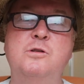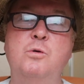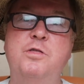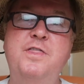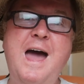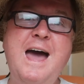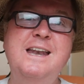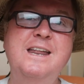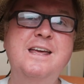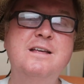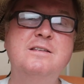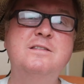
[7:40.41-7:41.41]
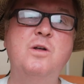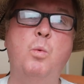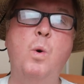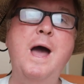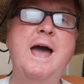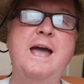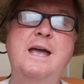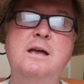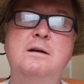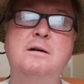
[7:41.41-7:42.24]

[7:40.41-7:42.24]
So that is the way